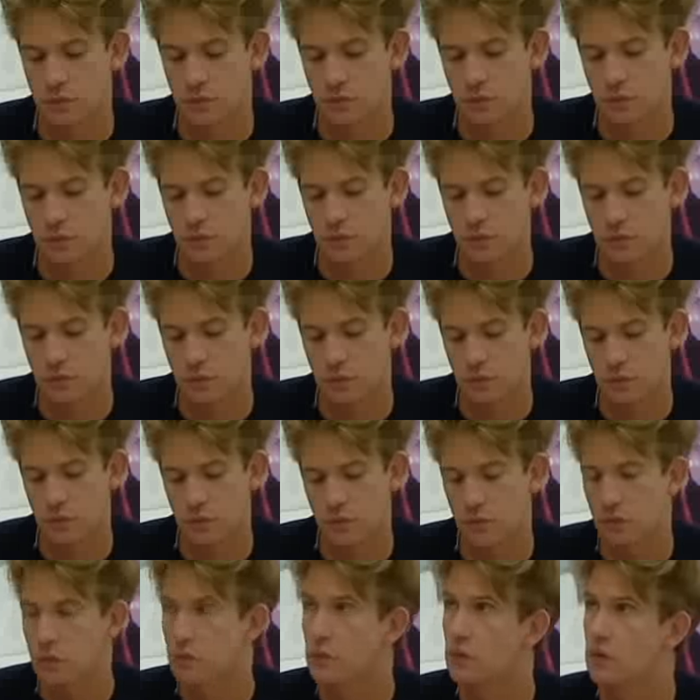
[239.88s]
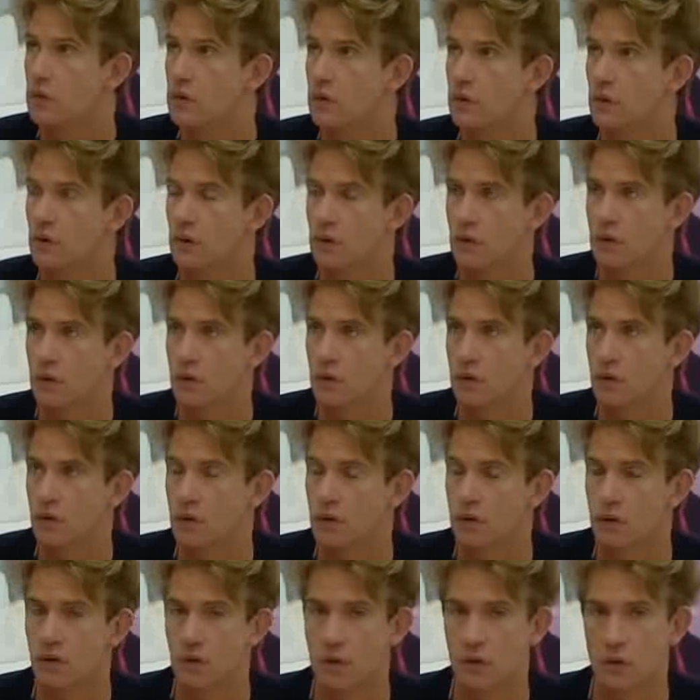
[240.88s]

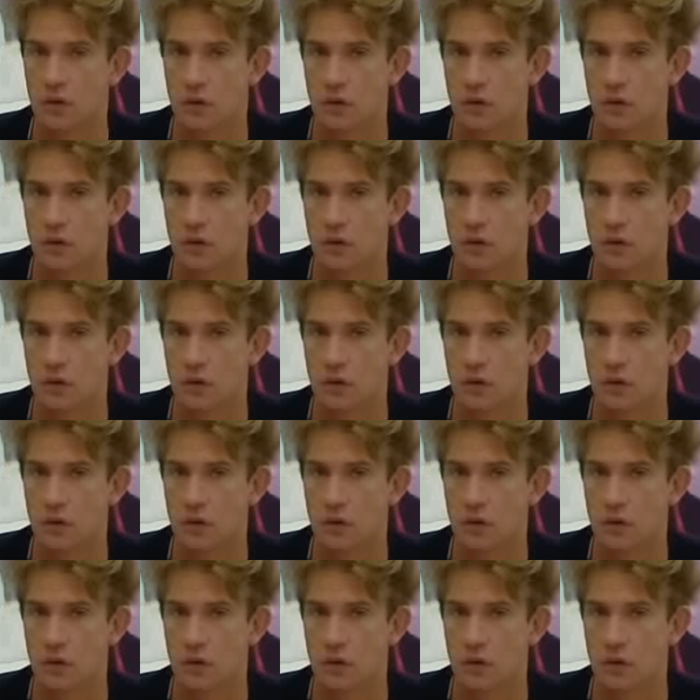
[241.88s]
No one is speaking in this clip.